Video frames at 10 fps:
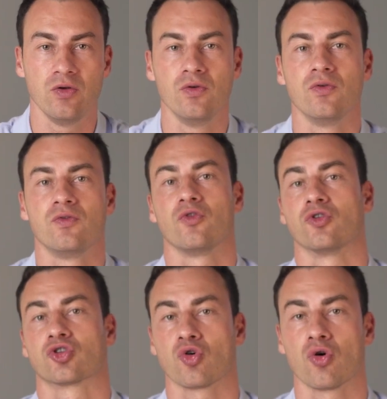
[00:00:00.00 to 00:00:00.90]
you to
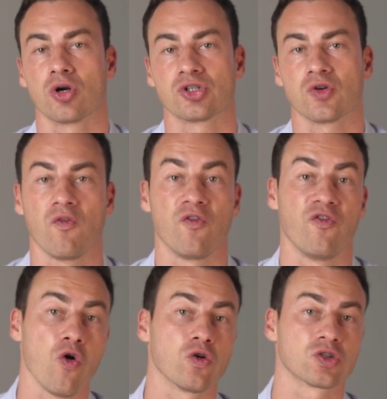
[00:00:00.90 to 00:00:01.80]
the shores of
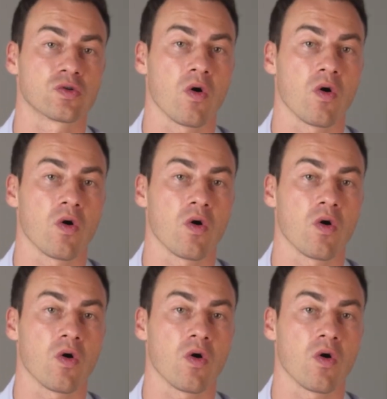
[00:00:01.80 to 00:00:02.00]
focused